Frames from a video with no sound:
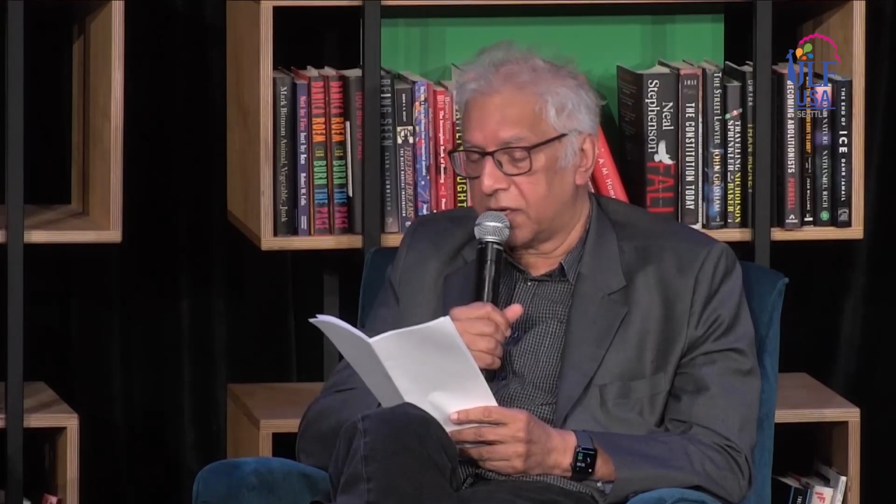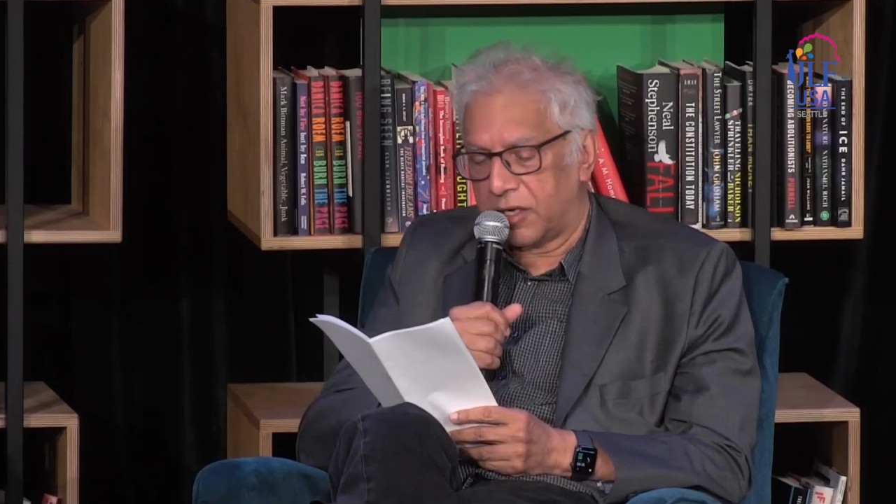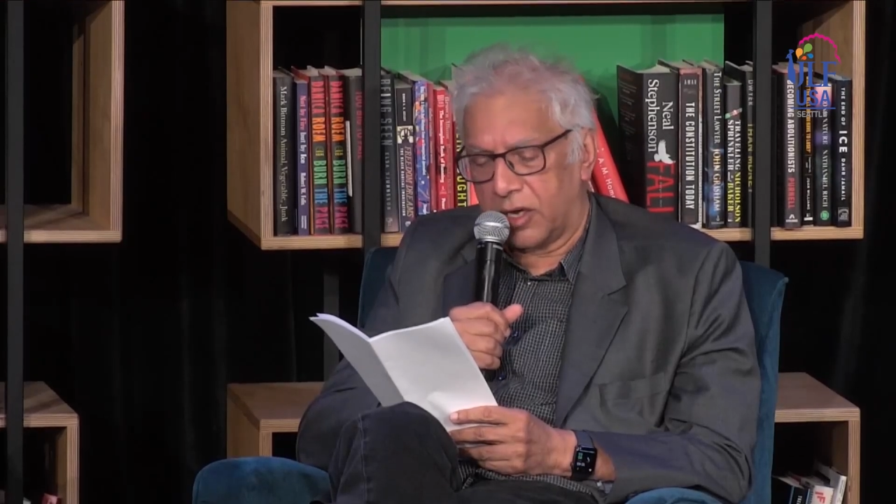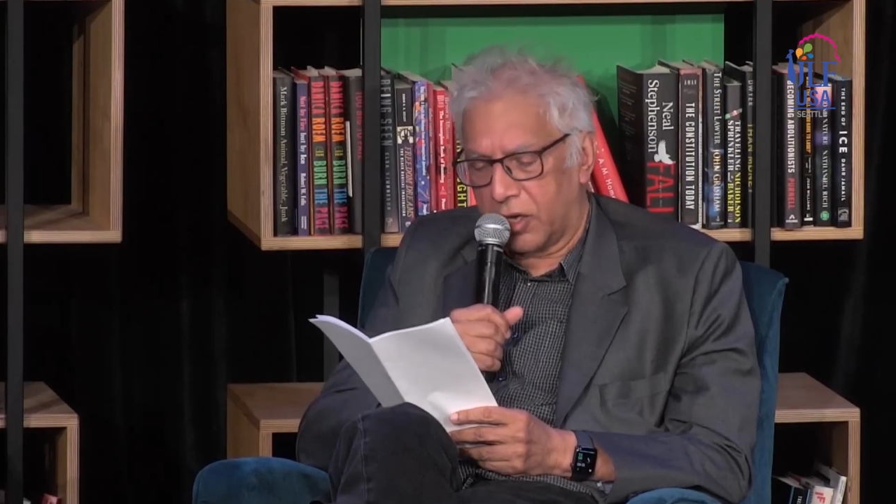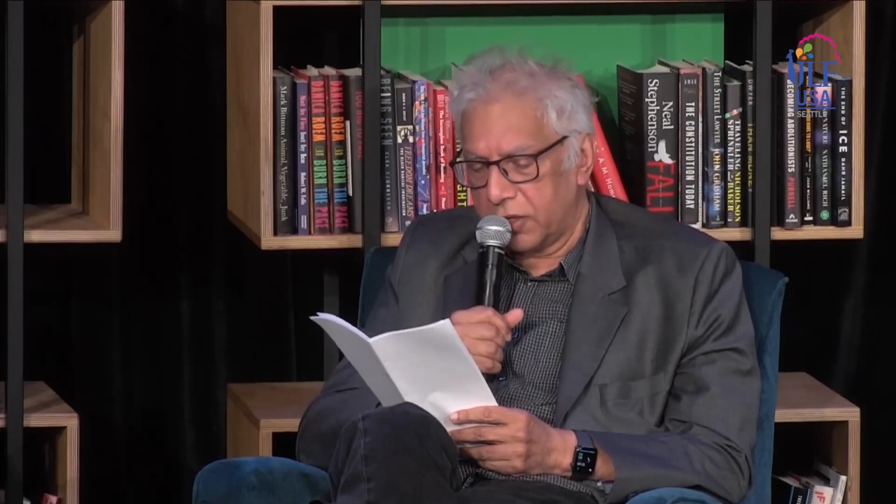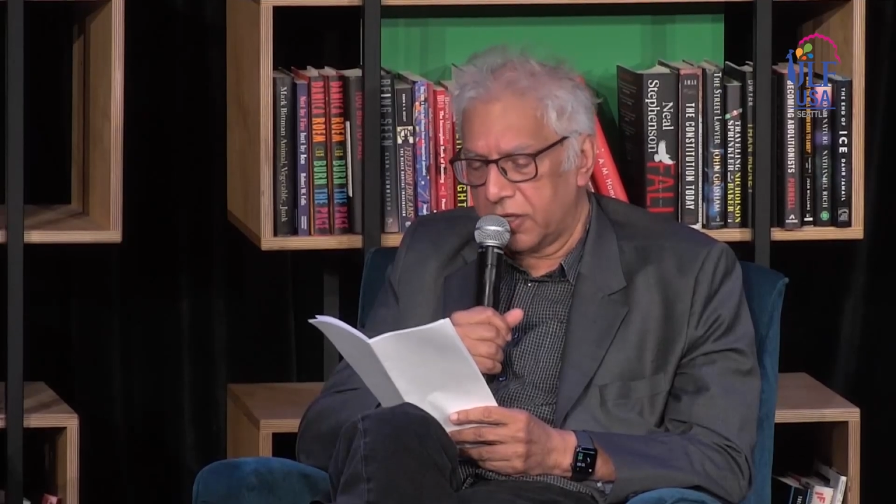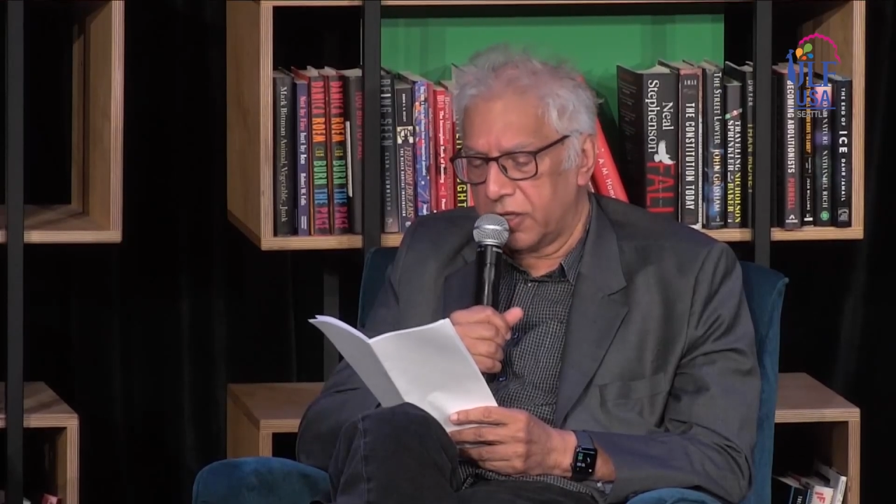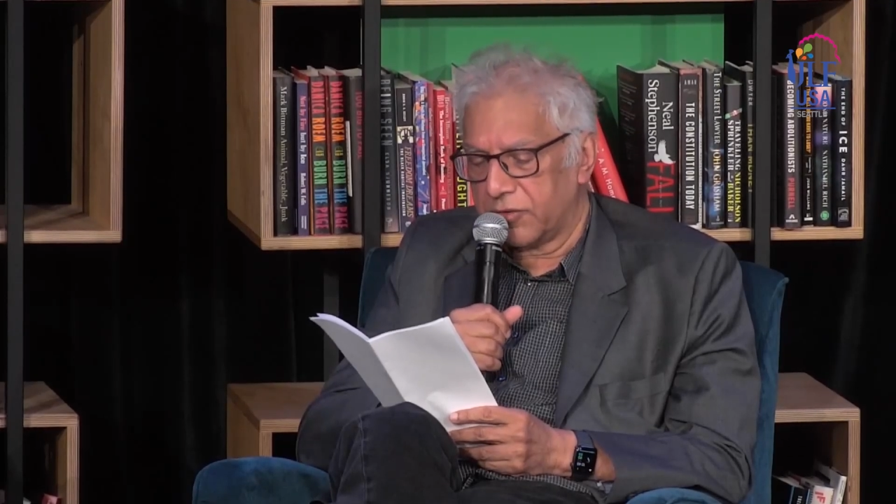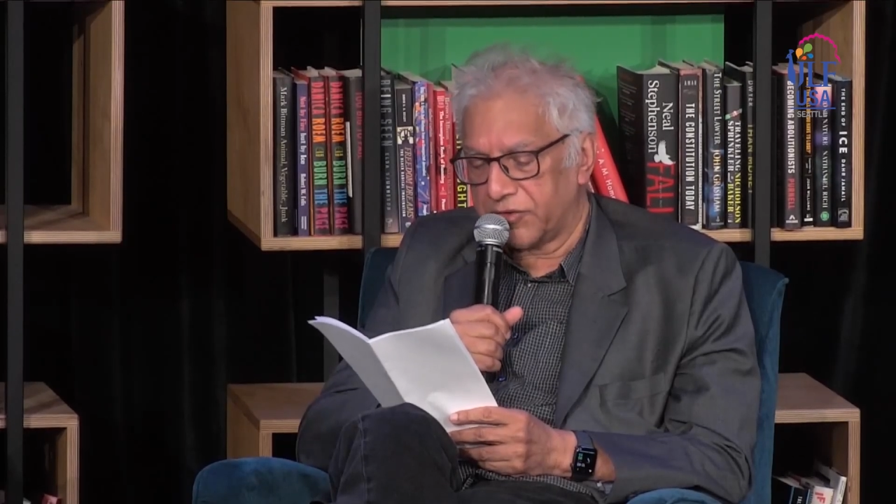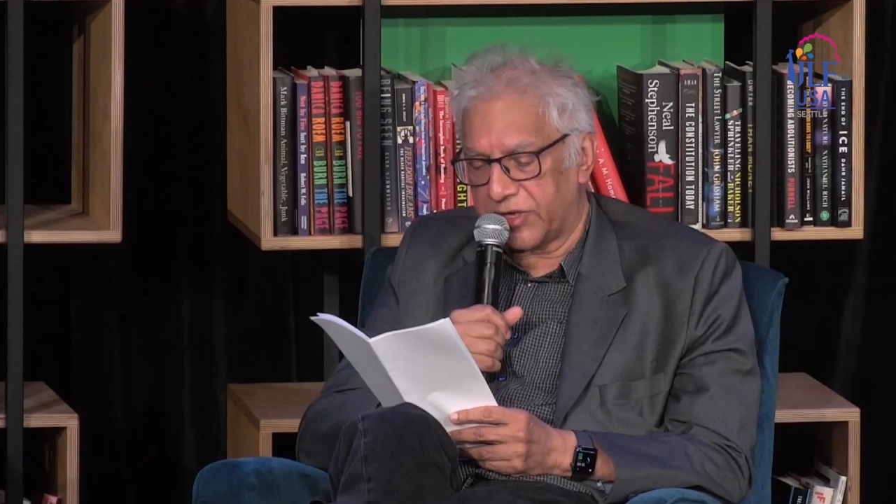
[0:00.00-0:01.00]
not
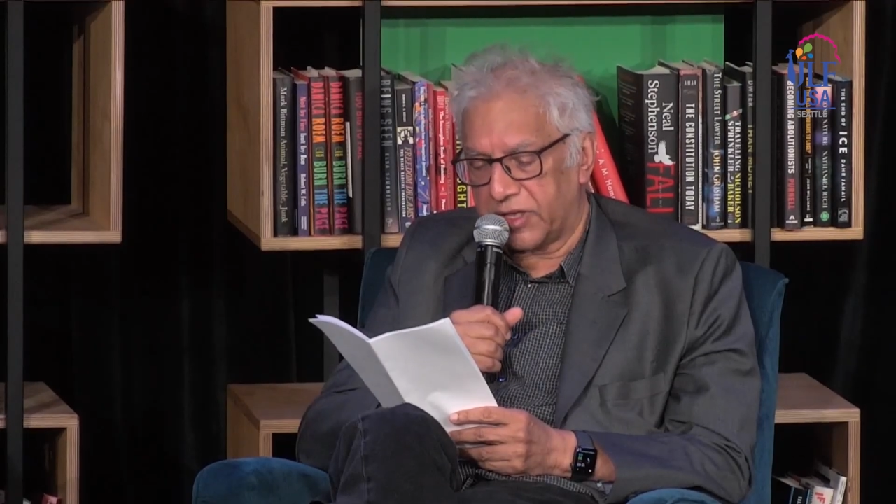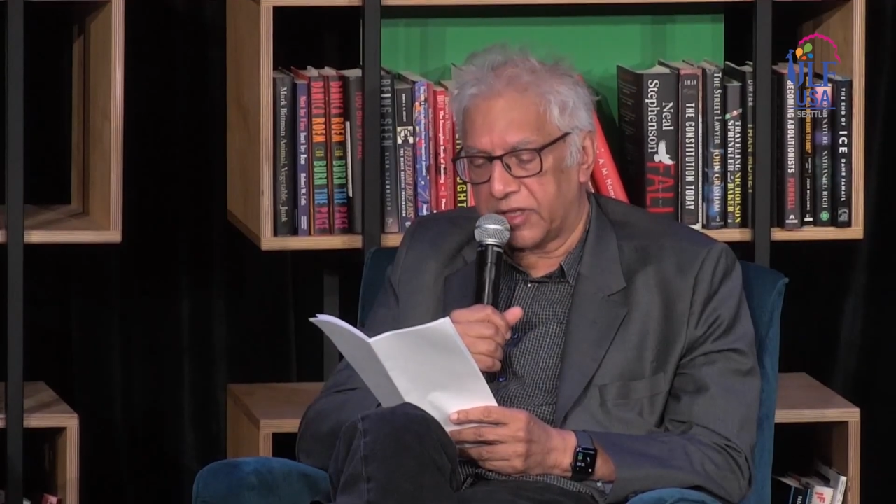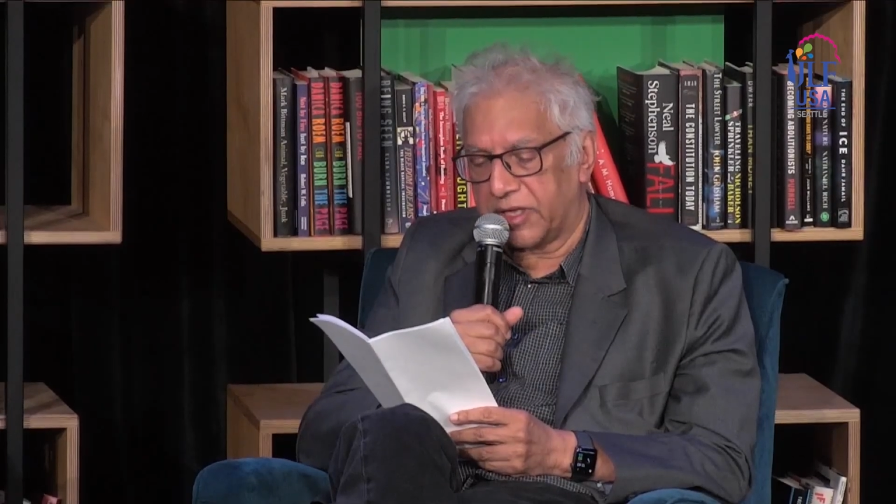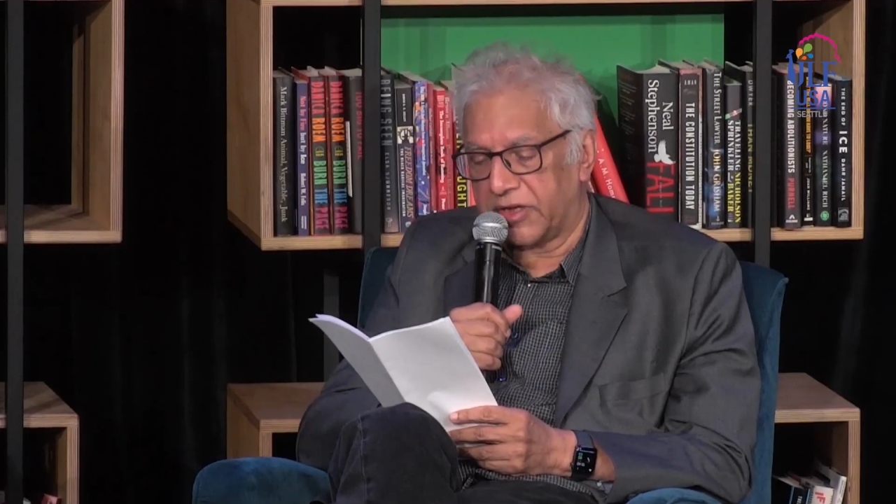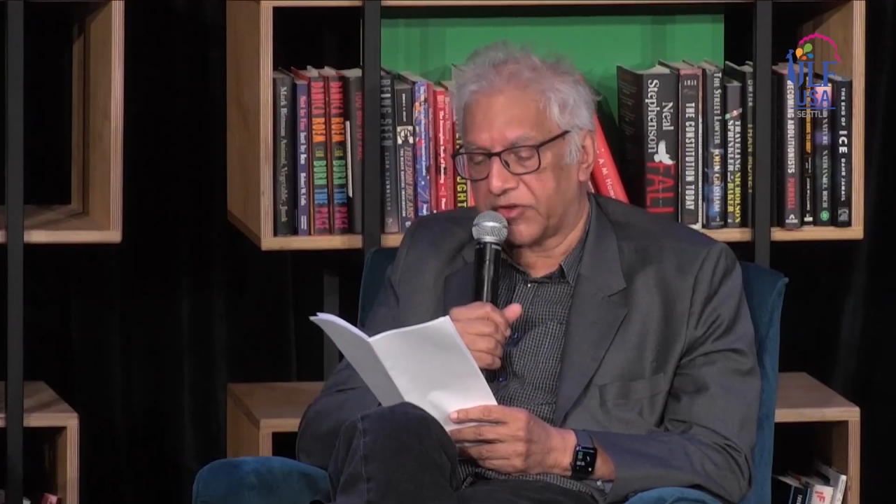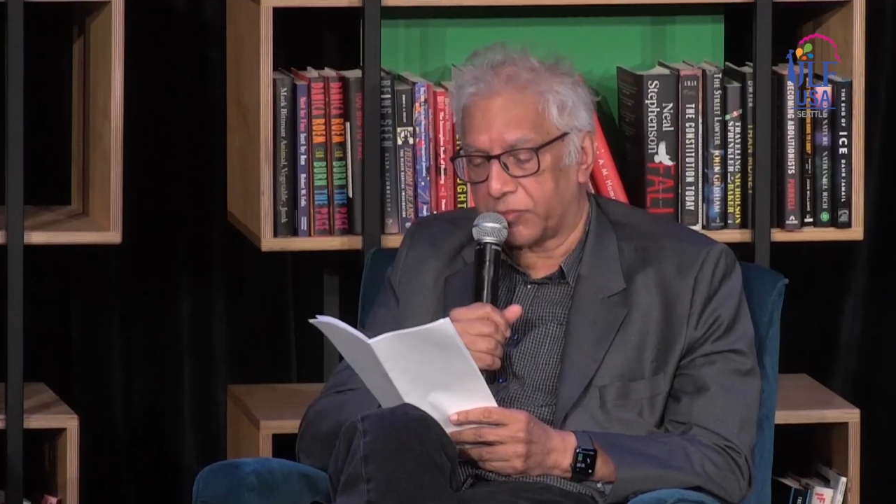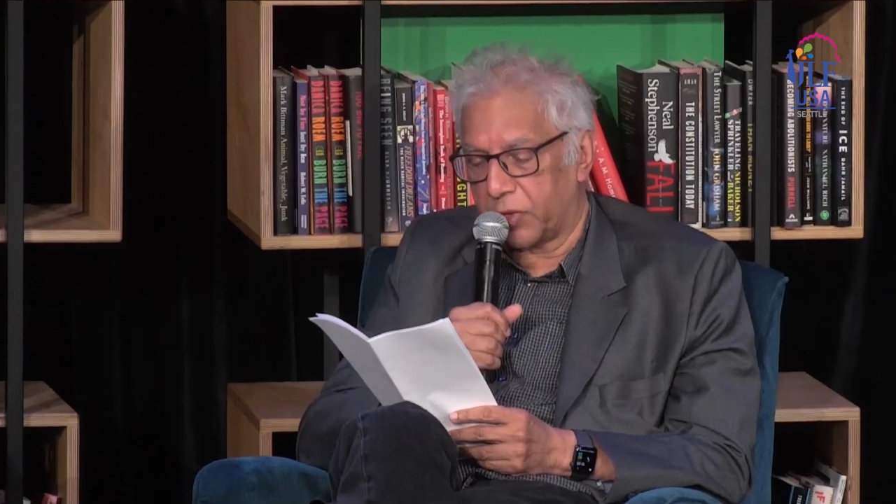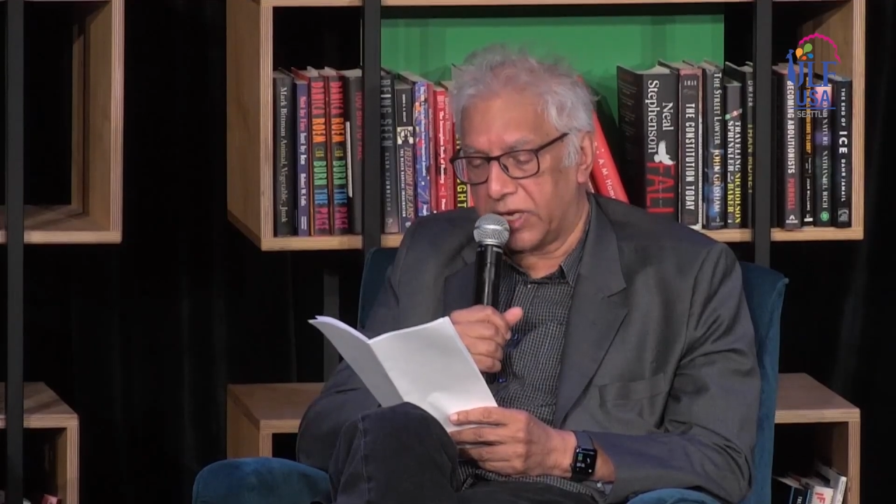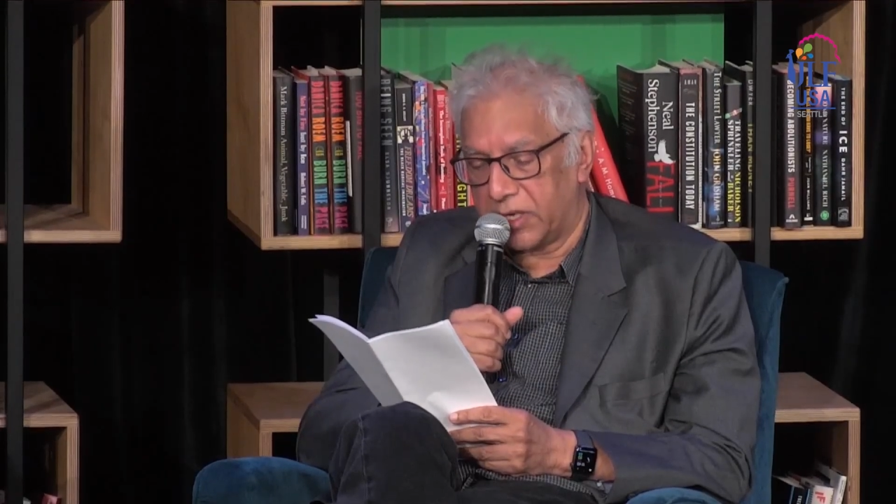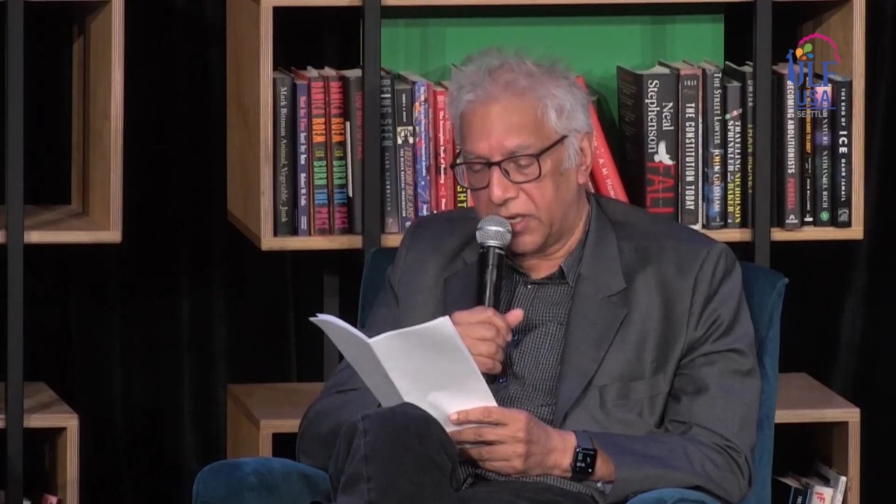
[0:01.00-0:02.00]
those he thinks wait